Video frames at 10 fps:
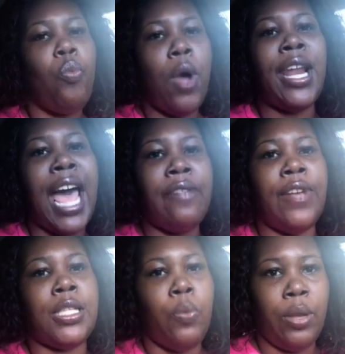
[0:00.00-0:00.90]
a lot of
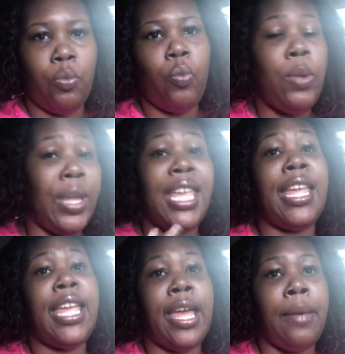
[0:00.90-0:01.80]
us we would get
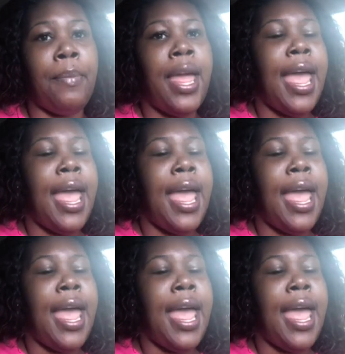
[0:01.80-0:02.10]
him.